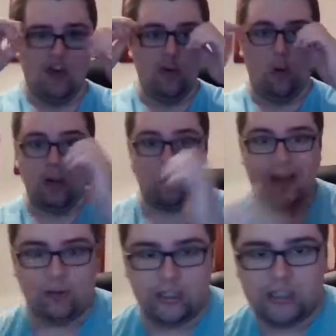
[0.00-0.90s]
knowing
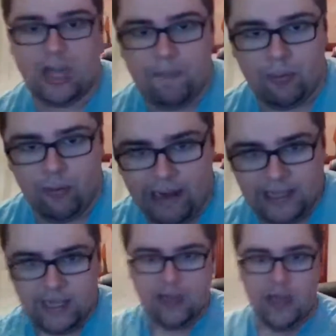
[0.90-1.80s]
when to stop
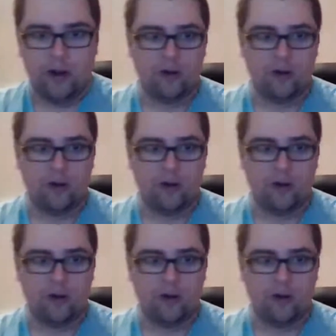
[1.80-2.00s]
writing,